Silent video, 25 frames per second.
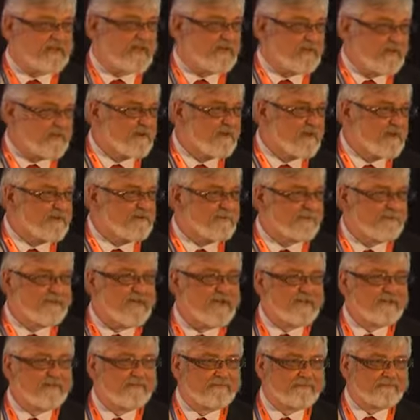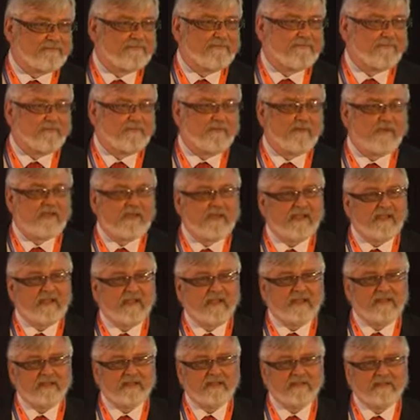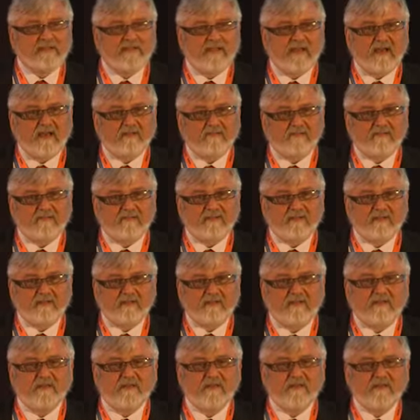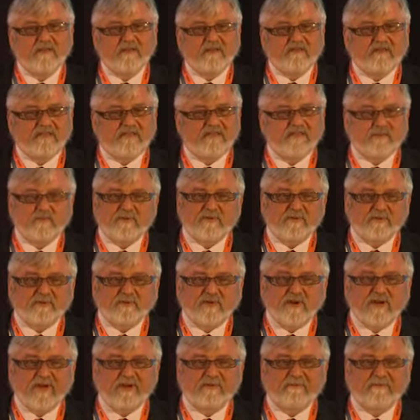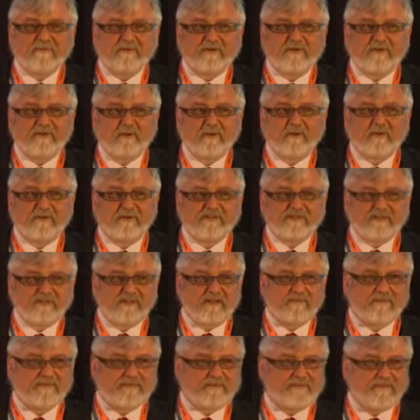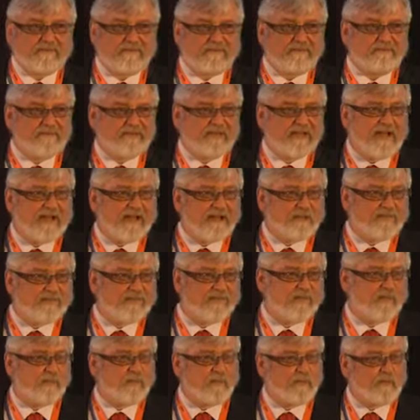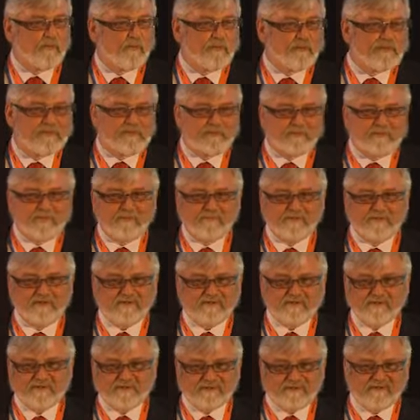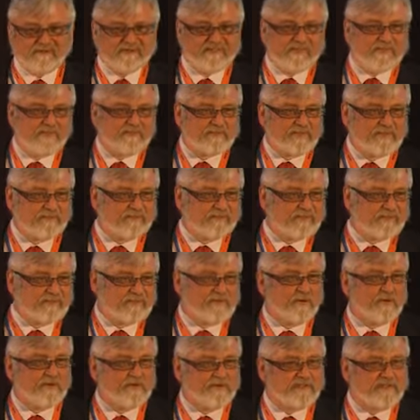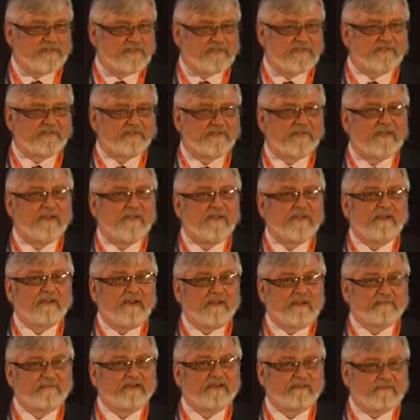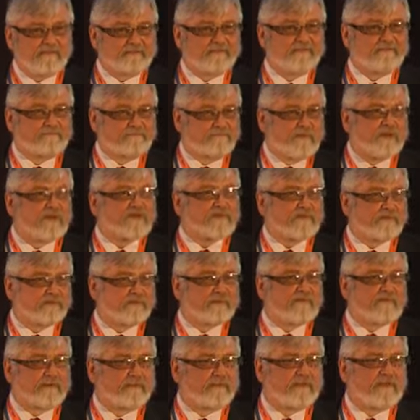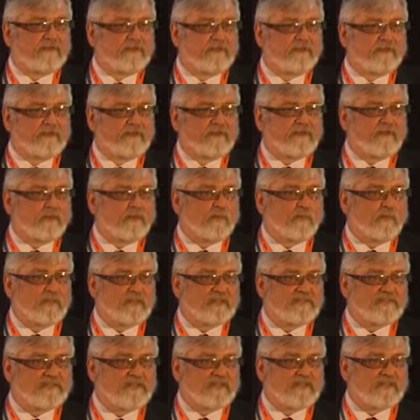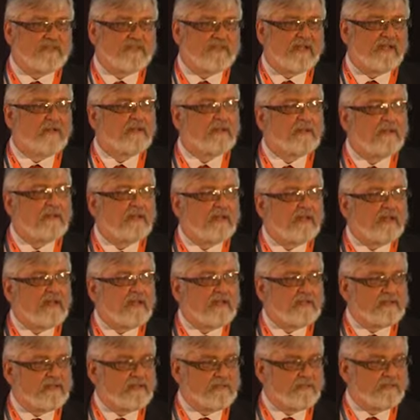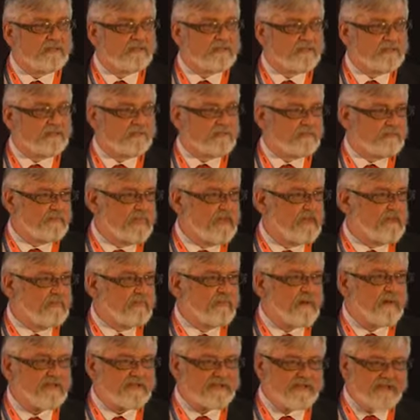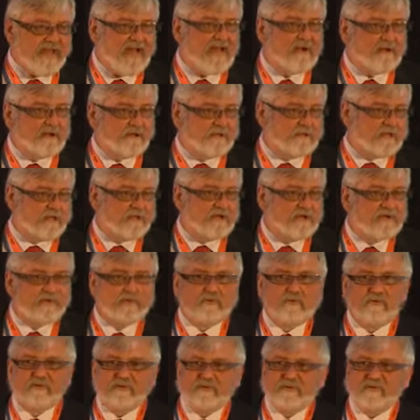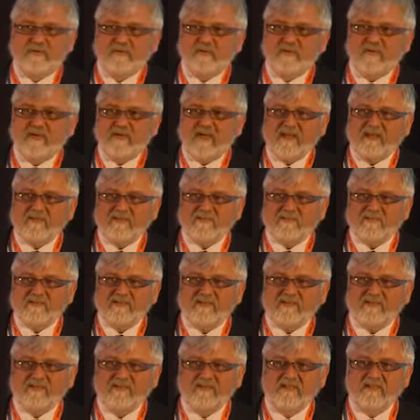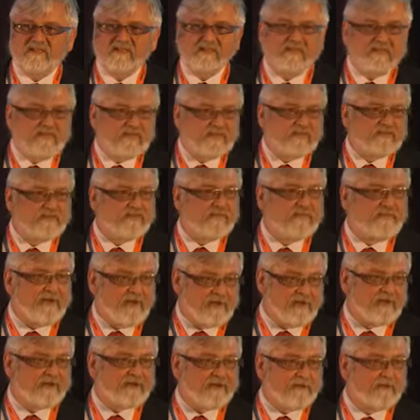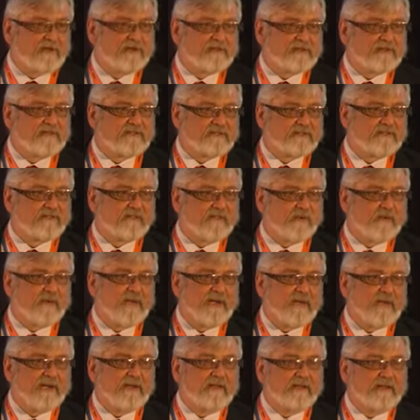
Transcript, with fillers: I'm a great fan of, of OA, and I think JISC was trying for a long time to be even handed and work with the publishers and at the same time do the open stuff. I think they've much more firmly come down on one side now. And I know that uh, Martin Harrow, the new, the new head of JISC, is very committed to OA.